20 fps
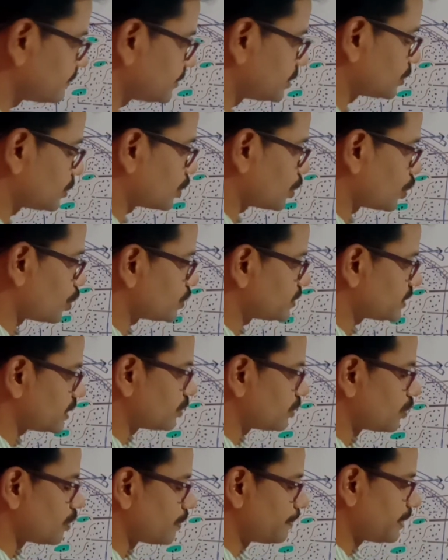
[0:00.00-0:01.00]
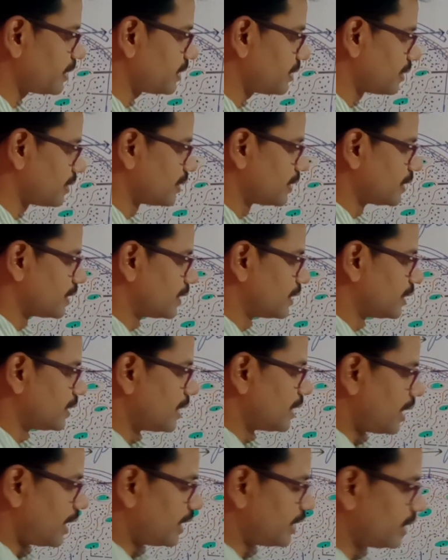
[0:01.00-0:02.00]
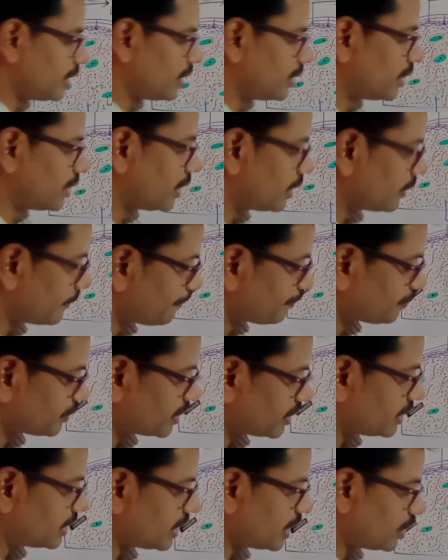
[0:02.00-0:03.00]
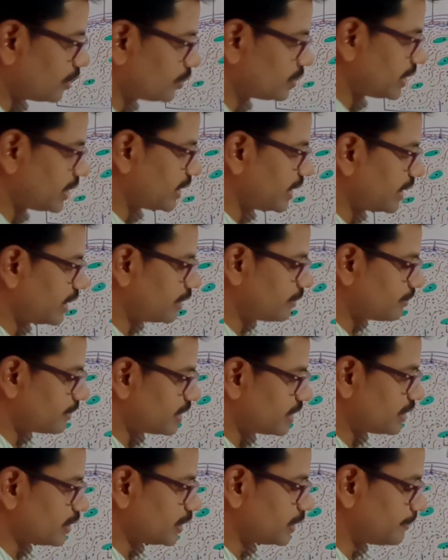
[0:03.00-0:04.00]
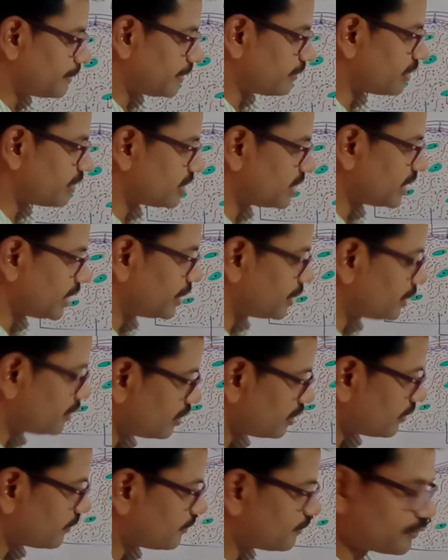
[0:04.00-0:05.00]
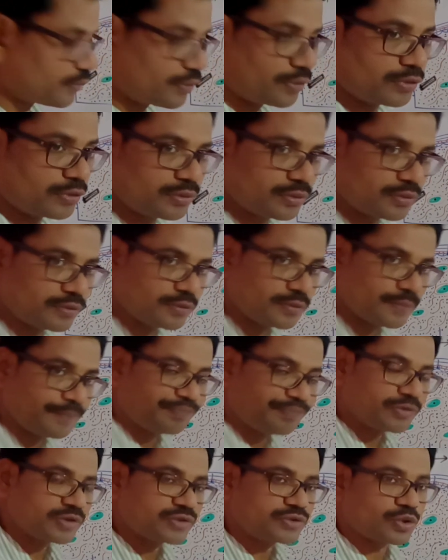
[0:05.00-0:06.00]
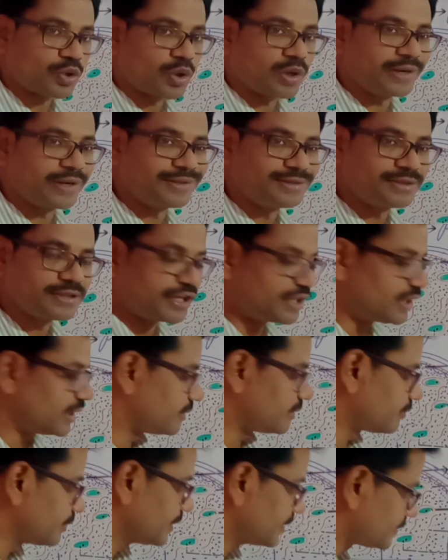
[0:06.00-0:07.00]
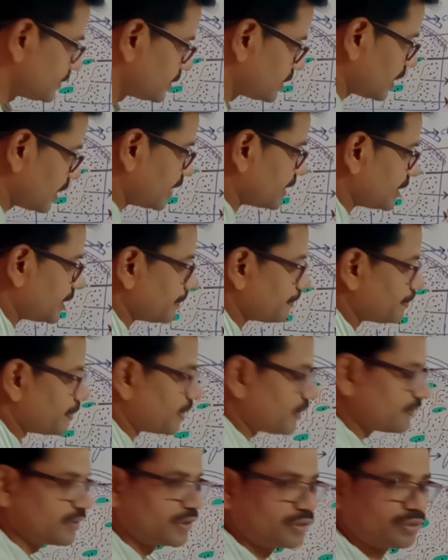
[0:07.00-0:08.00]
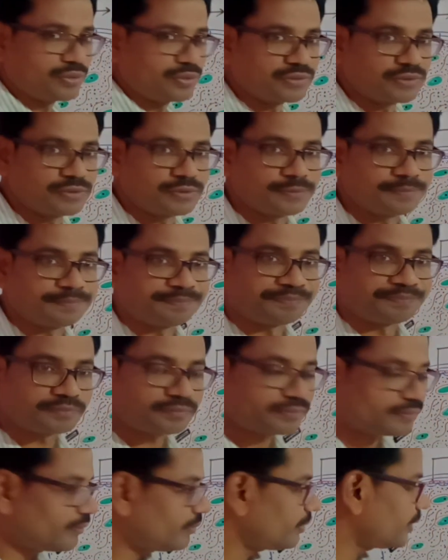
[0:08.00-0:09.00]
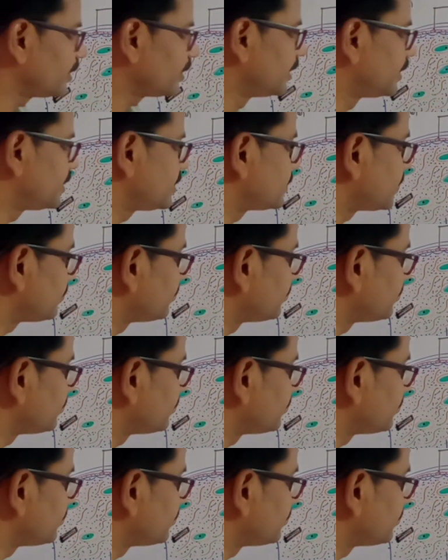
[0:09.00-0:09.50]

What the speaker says: which close and open, and it allow the air but it prevent the entry of solids and liquids, and tip of the nose. It is a